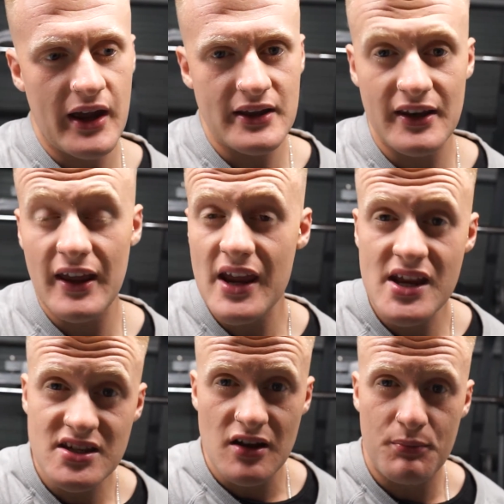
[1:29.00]
today
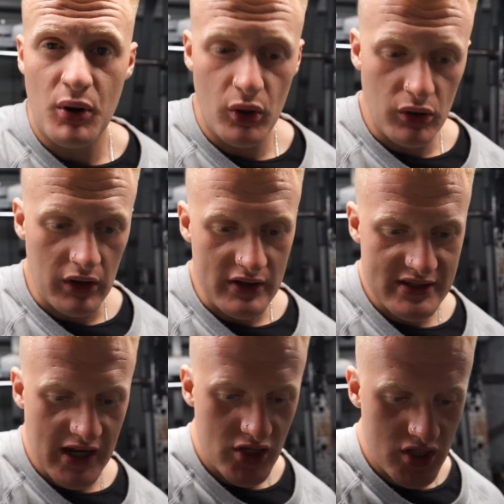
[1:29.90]
is a pull
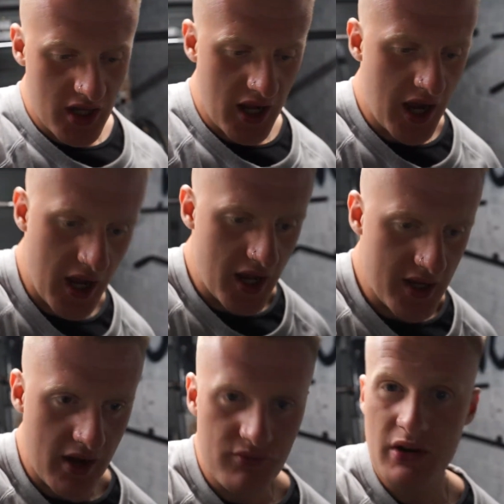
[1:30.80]
session
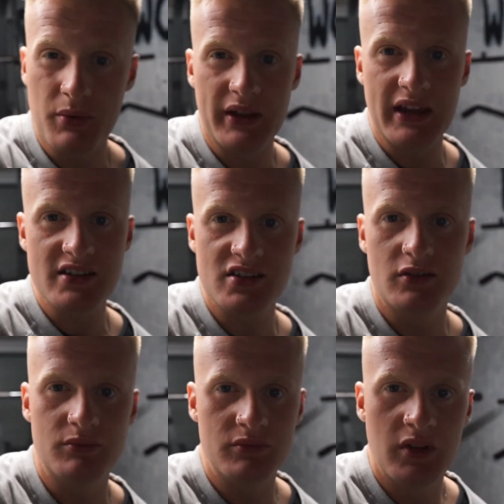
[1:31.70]
and I really want to get
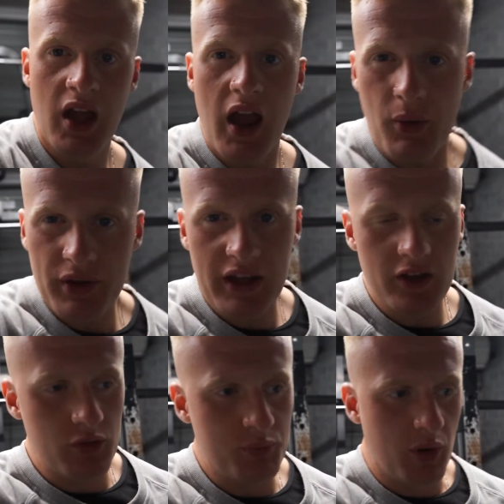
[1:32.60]
some. I want to get a
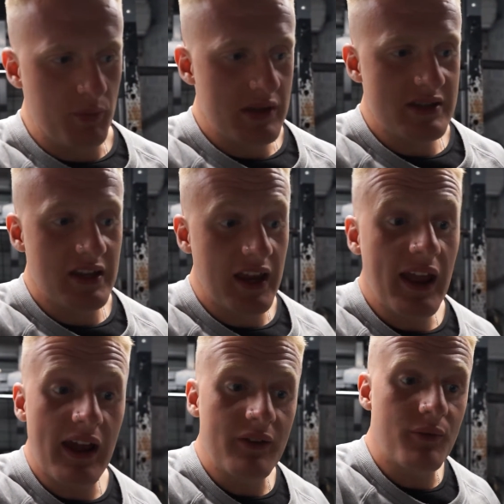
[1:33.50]
good pump in
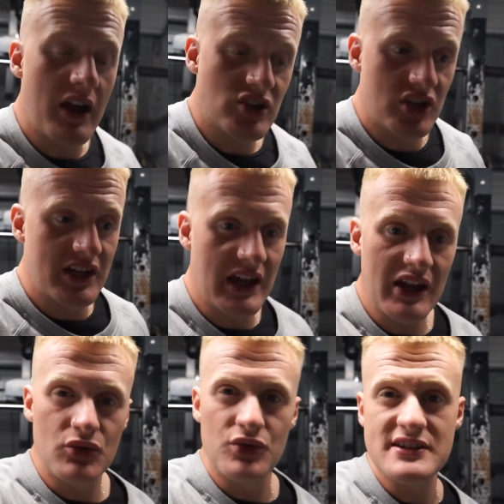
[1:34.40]
today. I've actually
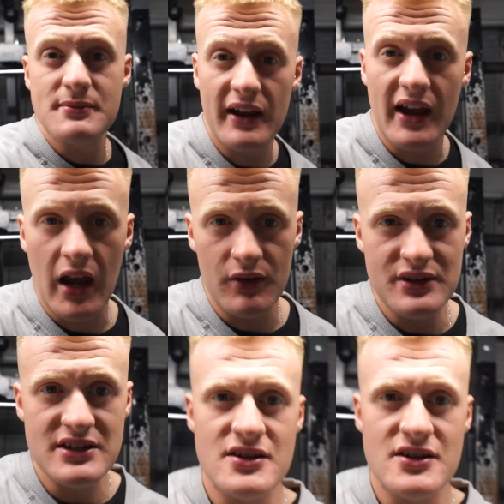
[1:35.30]
increased my calories,